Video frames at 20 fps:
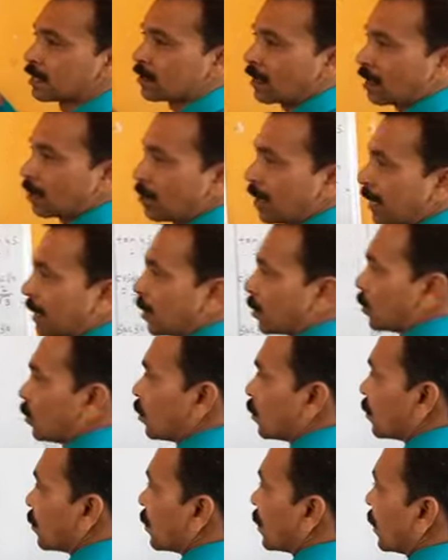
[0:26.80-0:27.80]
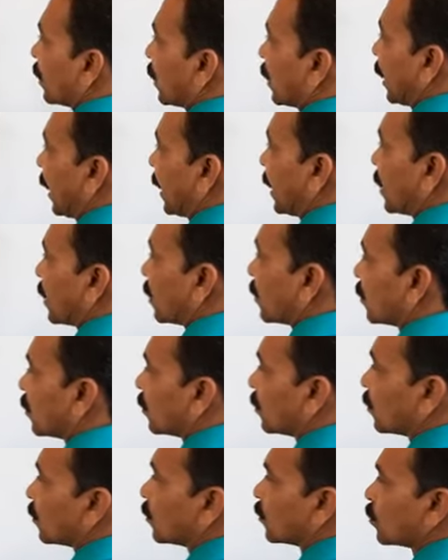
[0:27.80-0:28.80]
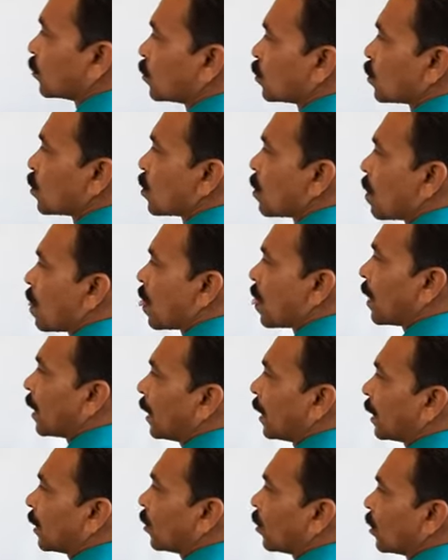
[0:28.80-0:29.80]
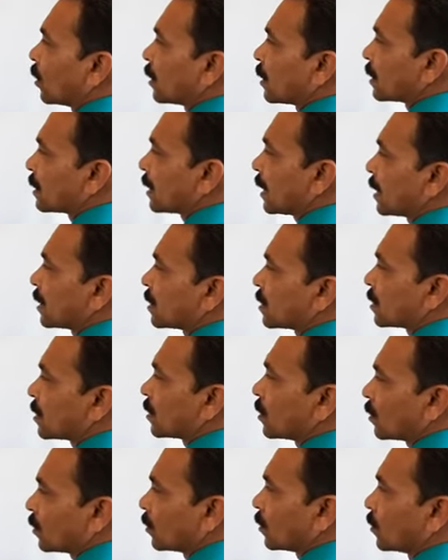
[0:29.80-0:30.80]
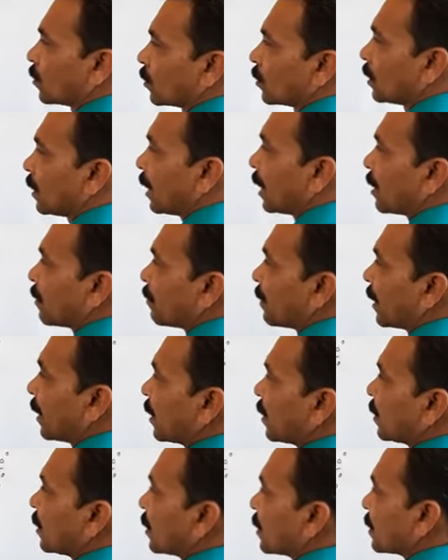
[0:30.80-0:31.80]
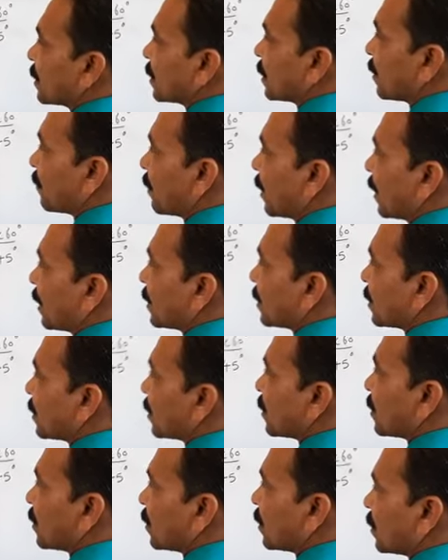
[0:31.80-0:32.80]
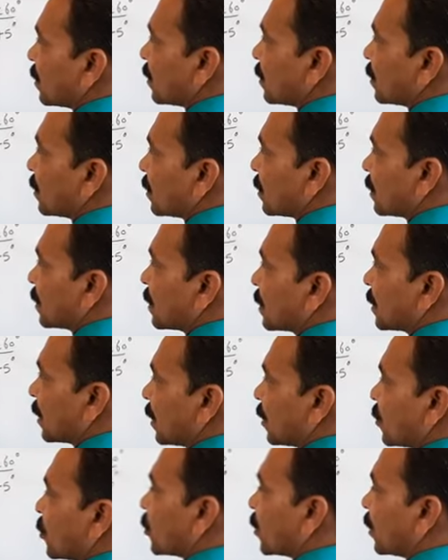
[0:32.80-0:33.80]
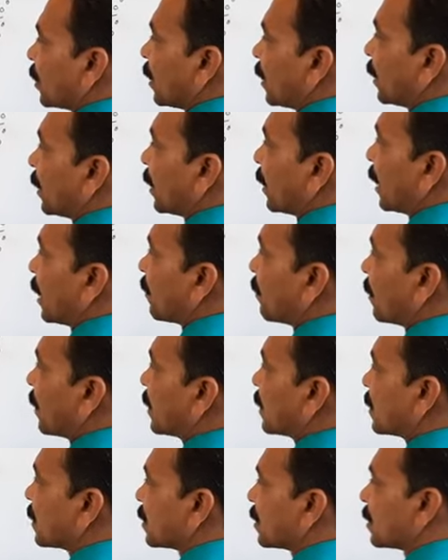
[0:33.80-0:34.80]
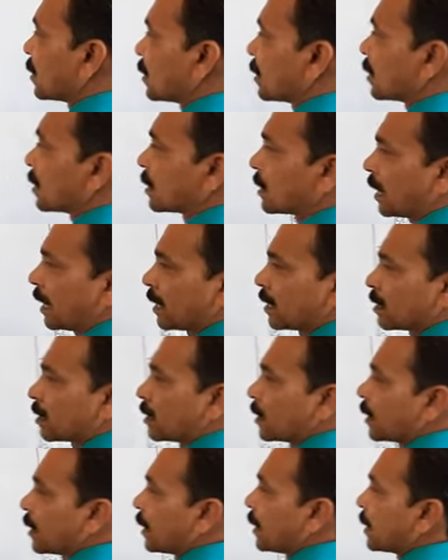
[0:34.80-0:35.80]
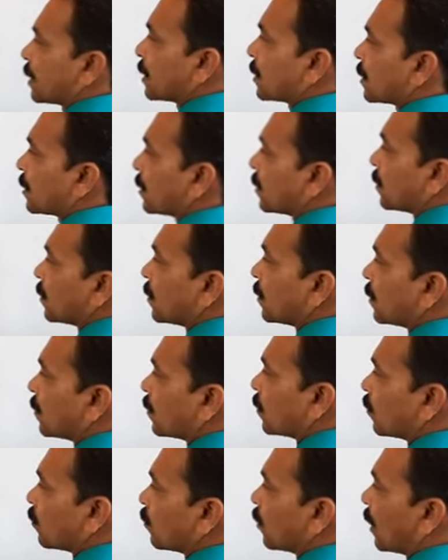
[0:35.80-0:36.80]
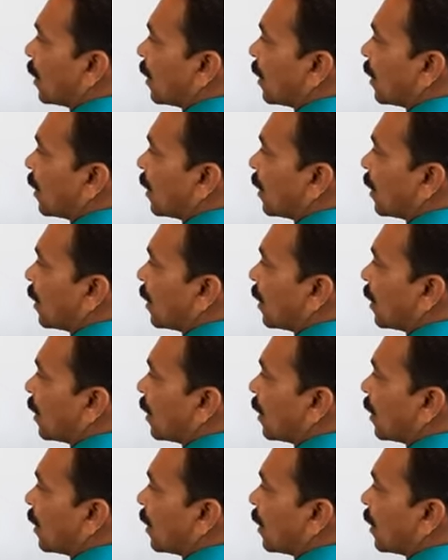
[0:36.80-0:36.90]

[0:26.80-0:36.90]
1 by 2. Right? I'll call this as, I'll make this sum as solution and then I'll place. Sin 30 is 1